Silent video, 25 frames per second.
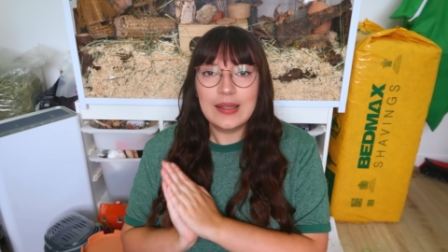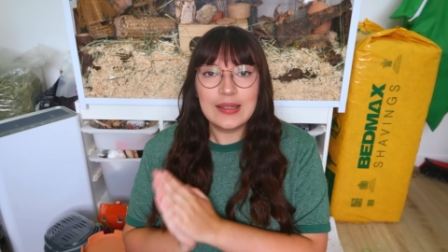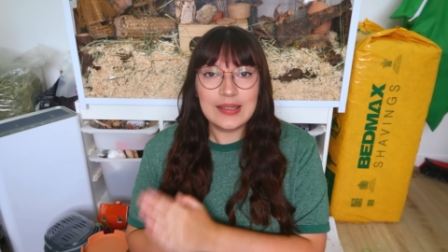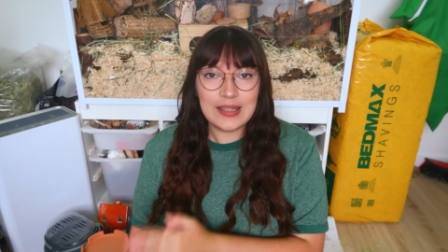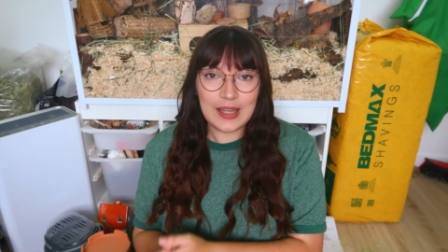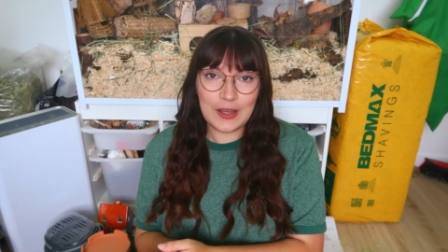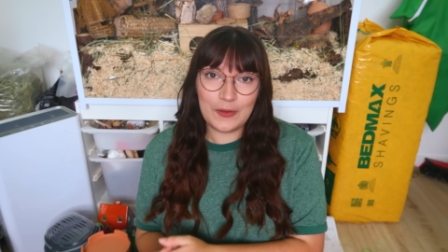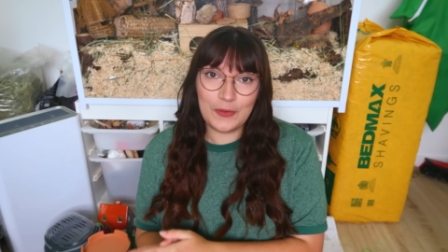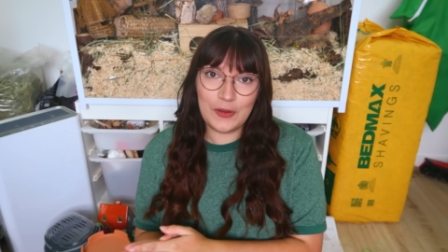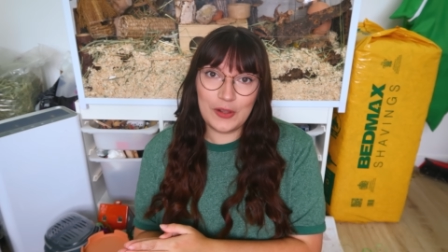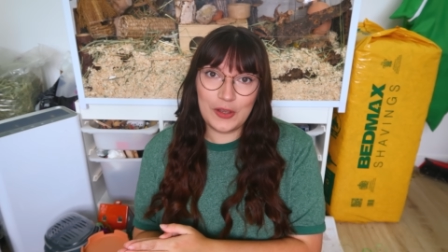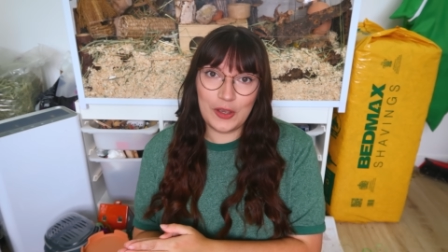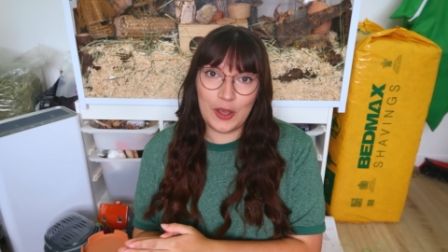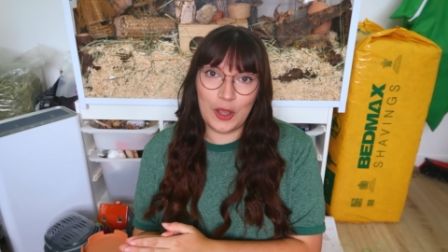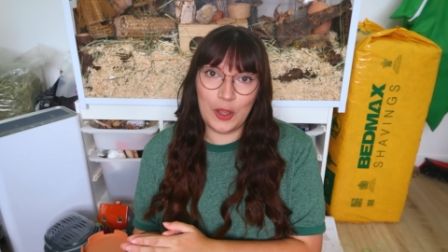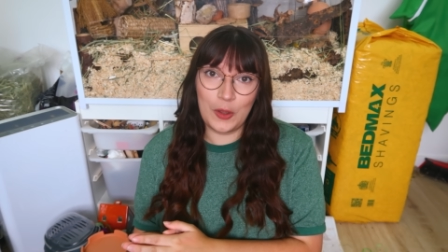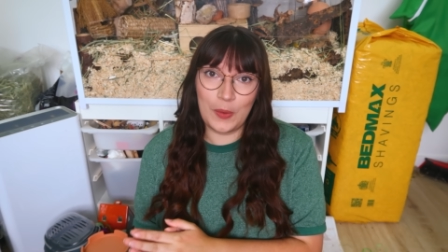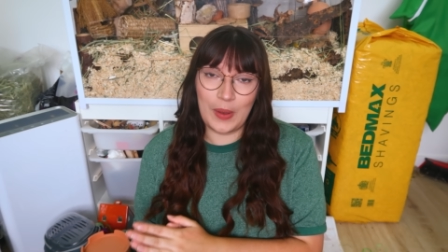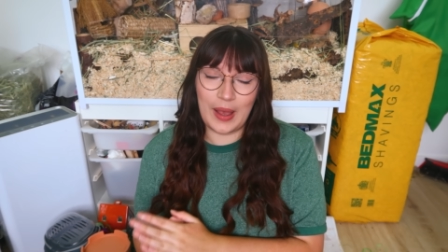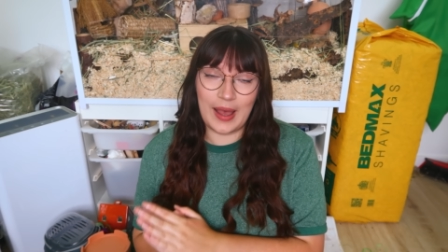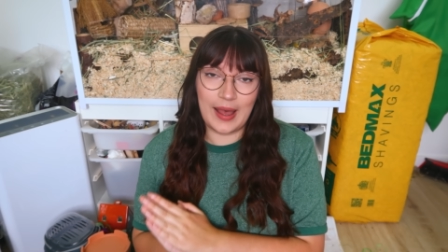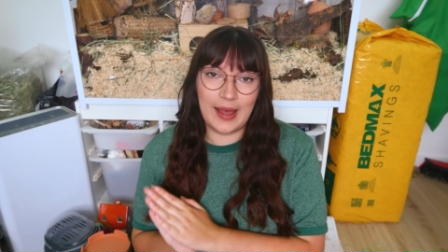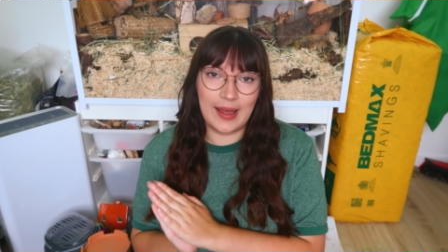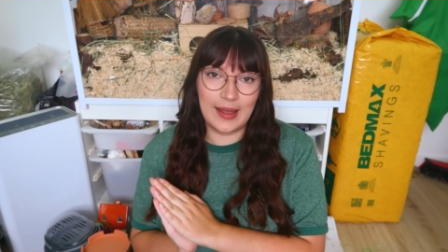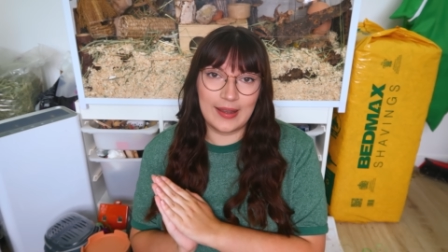definitely
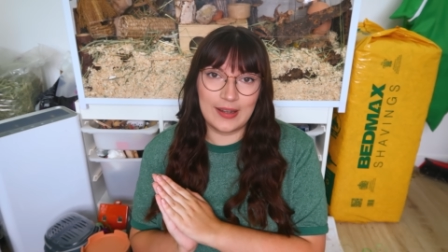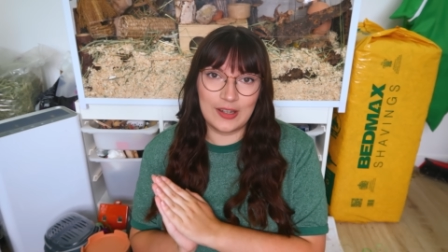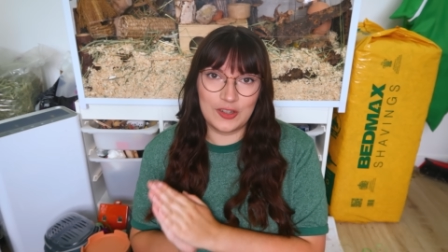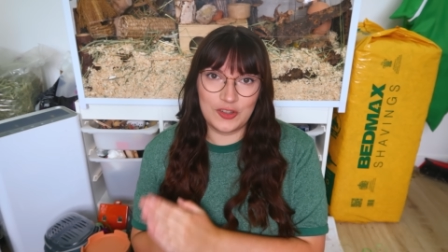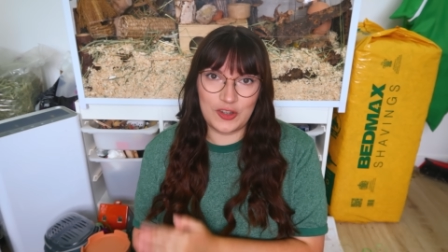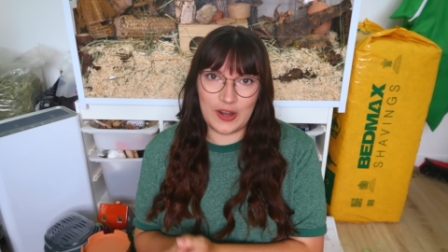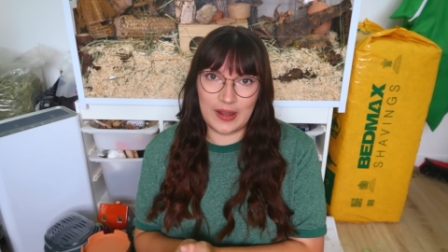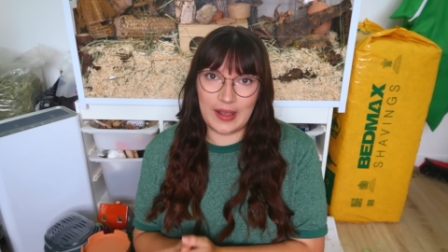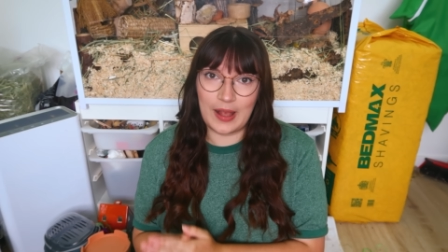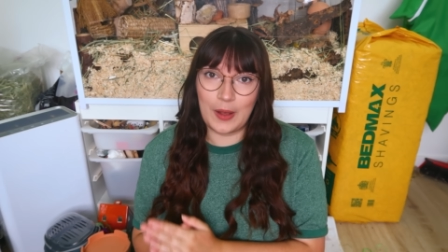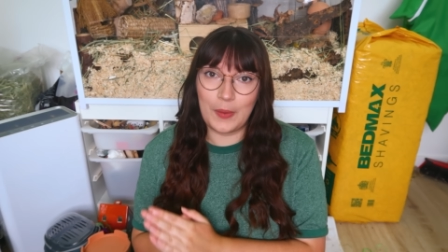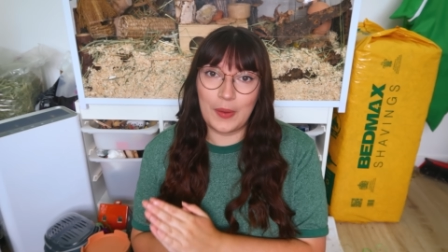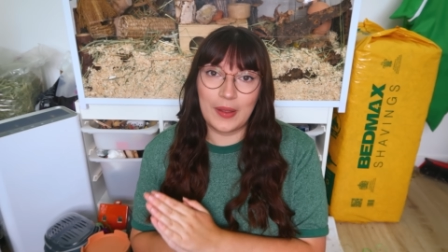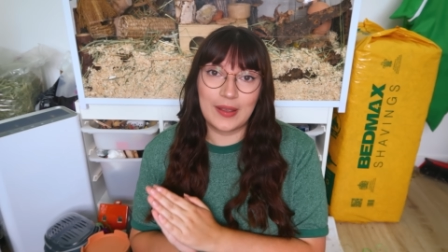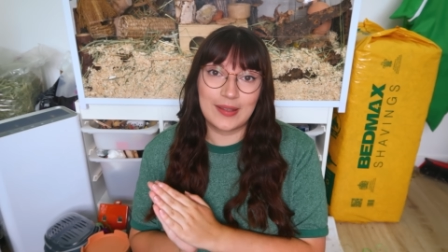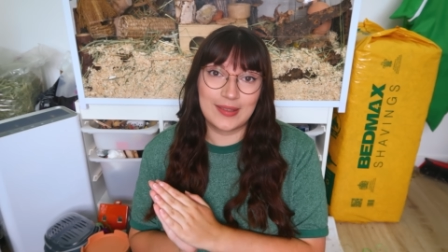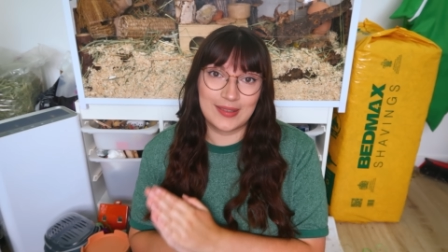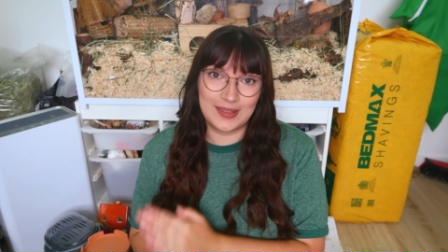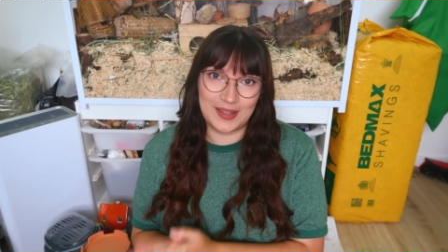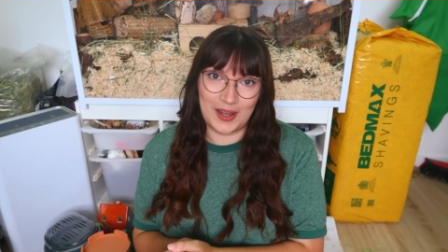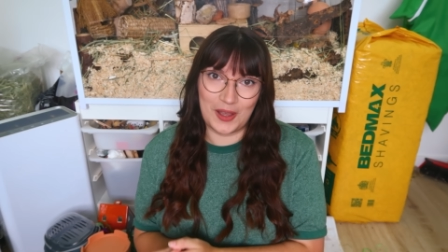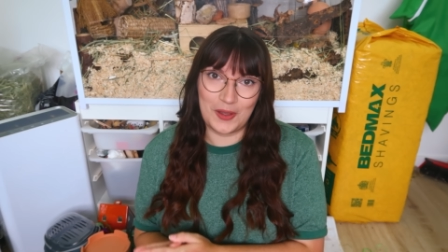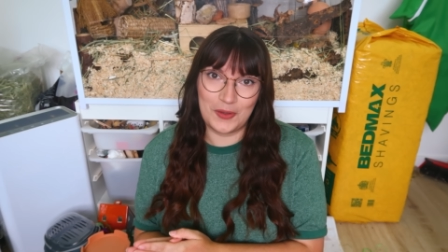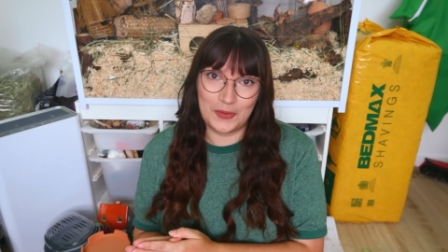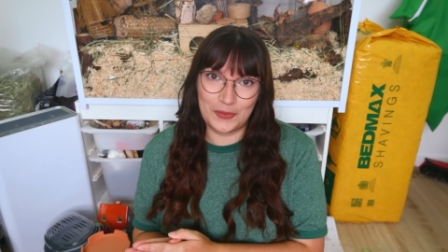go and check out her
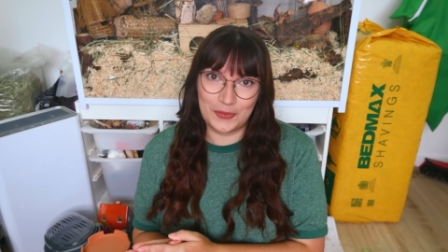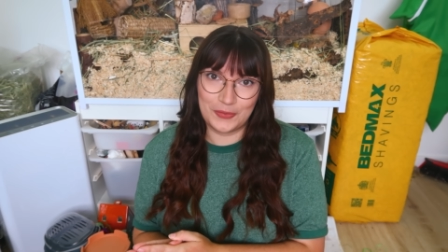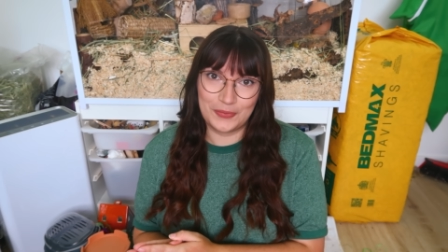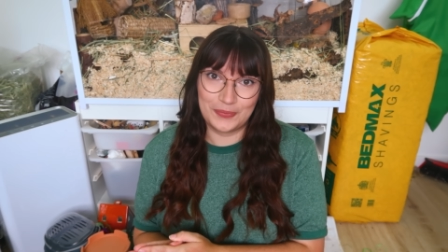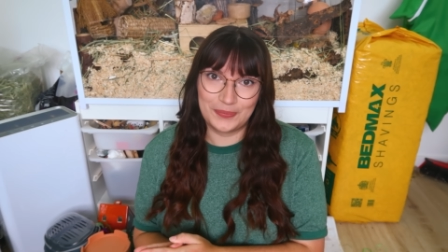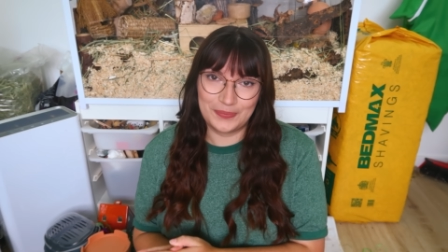stuff.